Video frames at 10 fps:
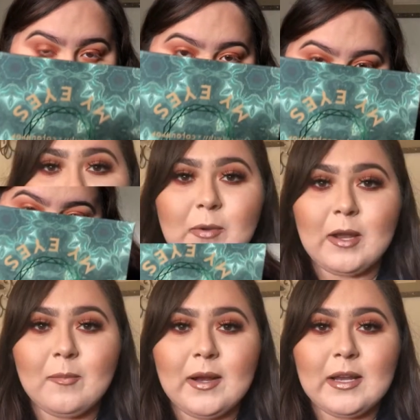And apply
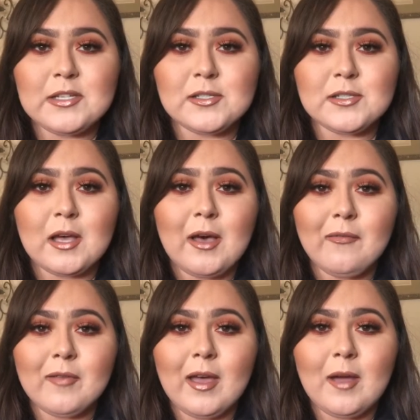my lashes
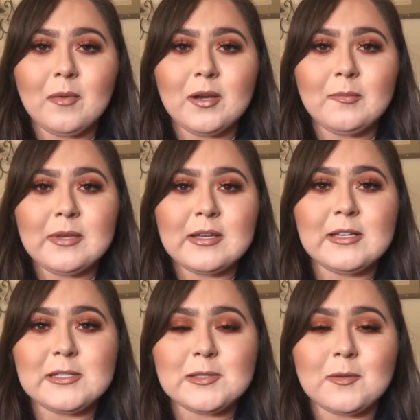off camera because